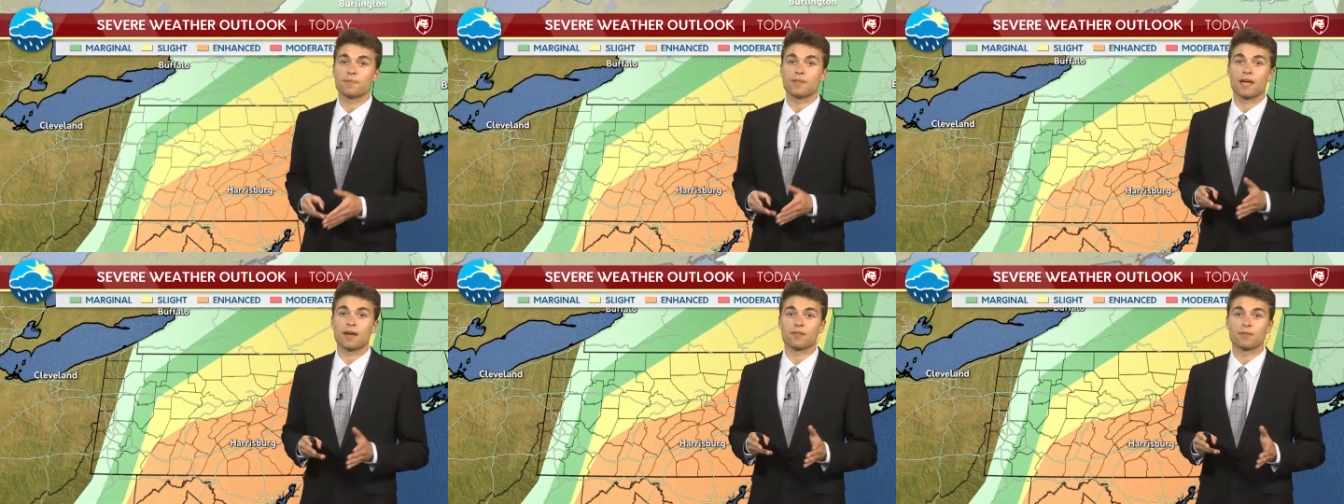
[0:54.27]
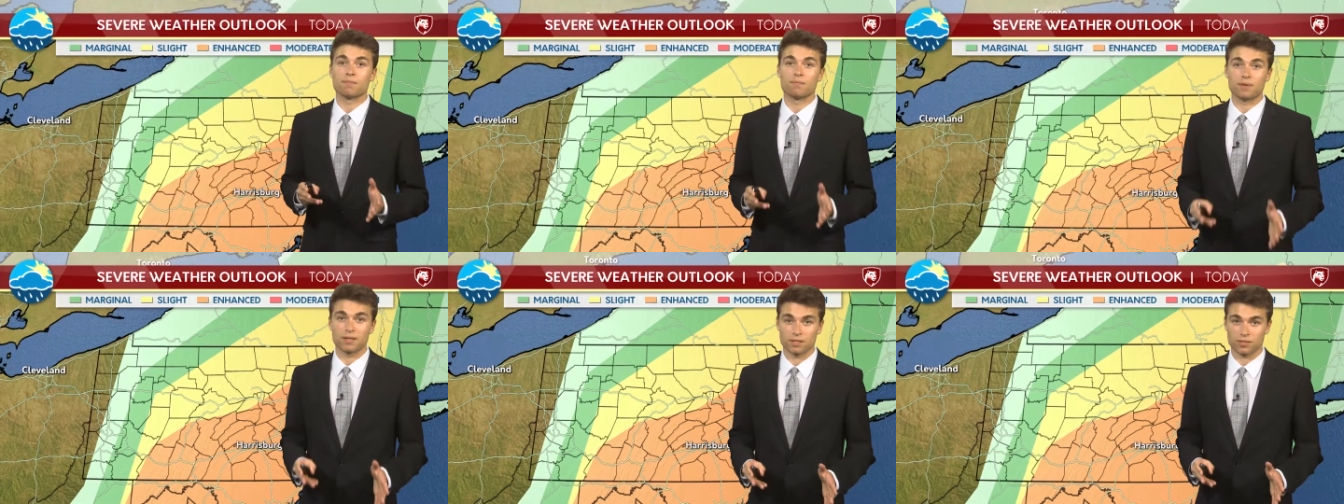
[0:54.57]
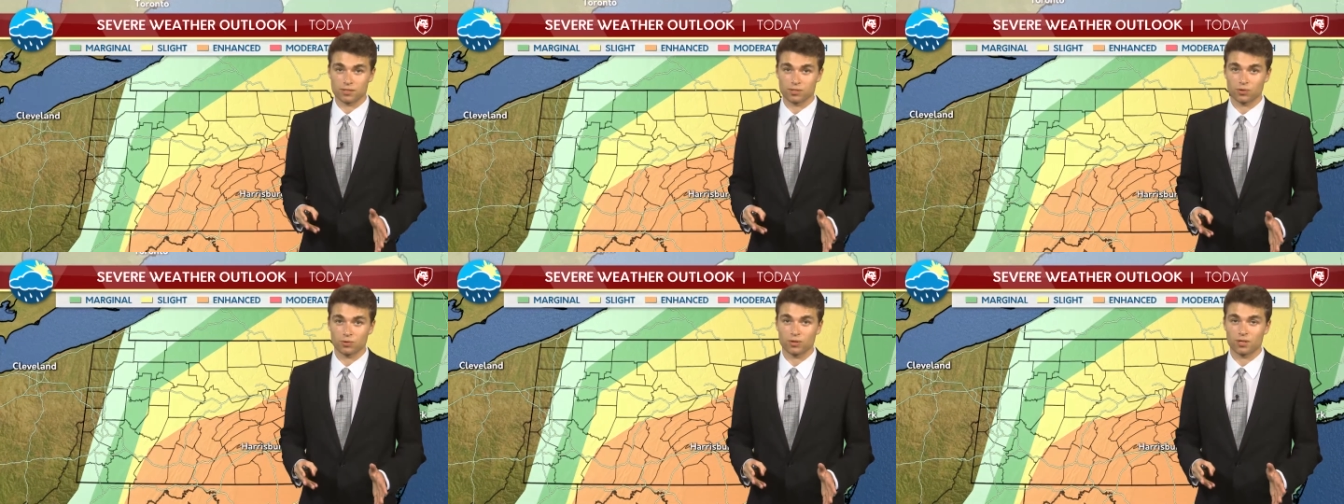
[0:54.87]
Now, the
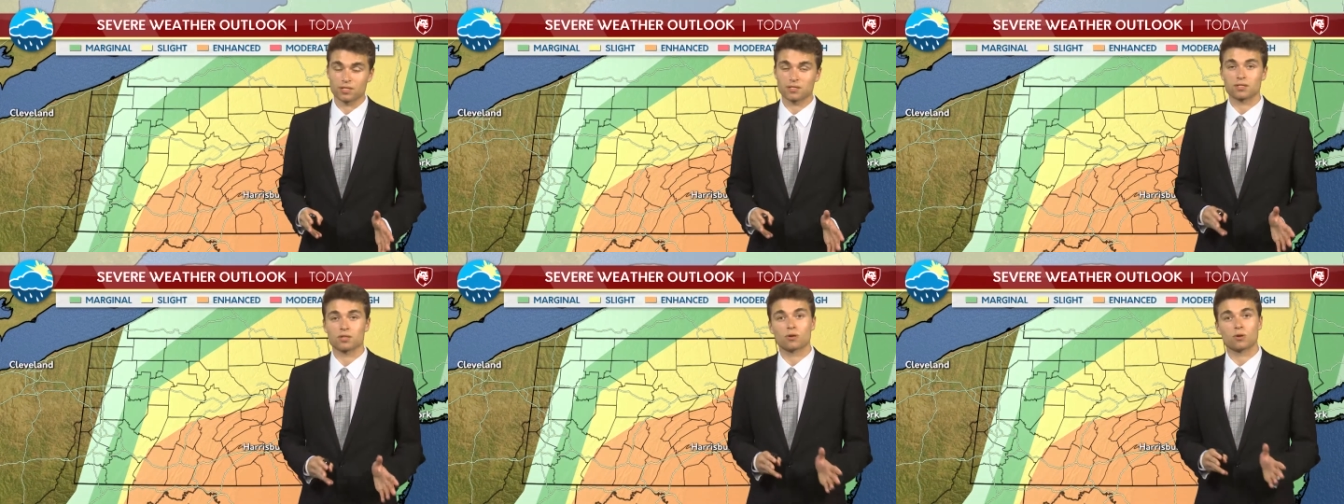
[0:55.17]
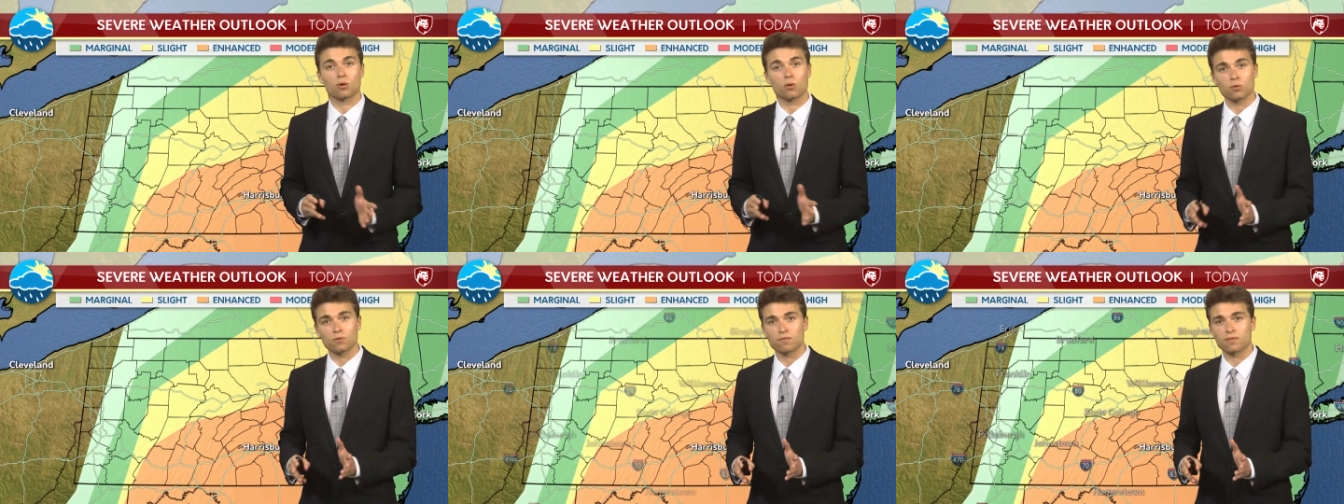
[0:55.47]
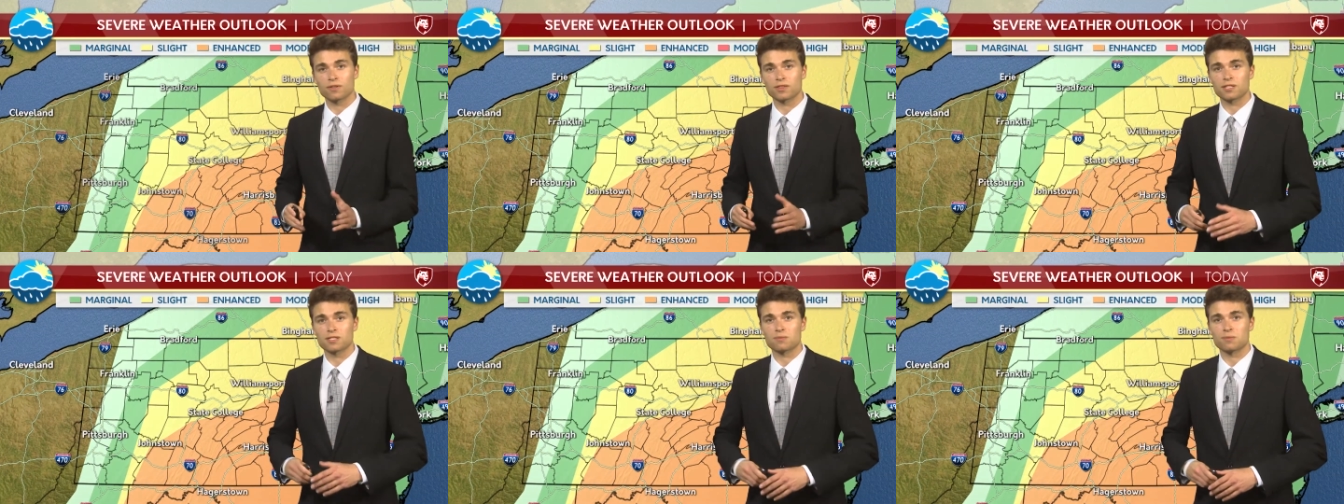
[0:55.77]
big story is the cold
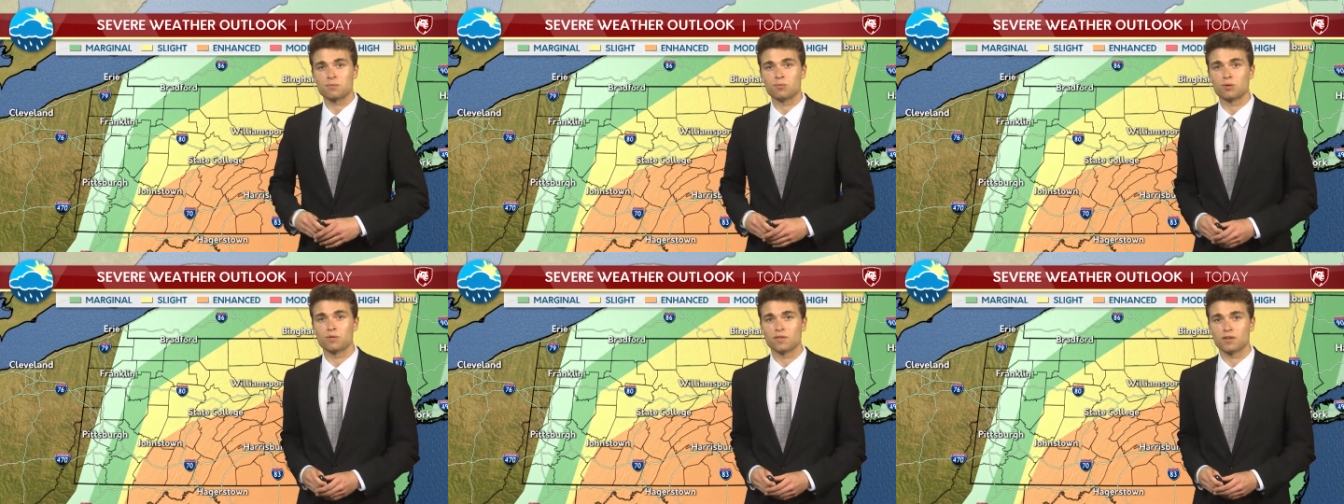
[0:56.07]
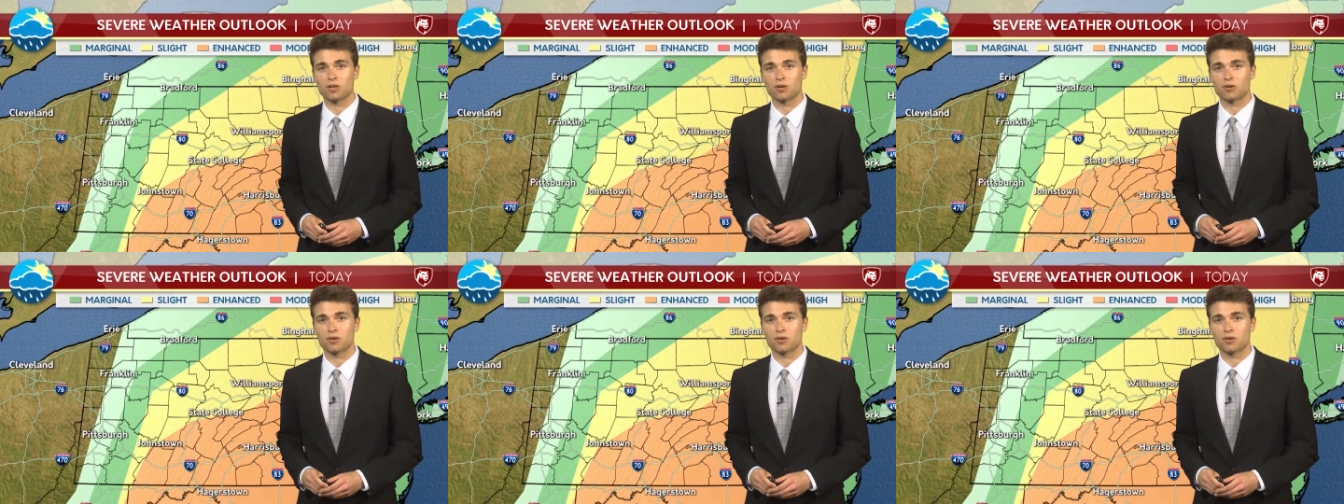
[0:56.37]
front that's been moving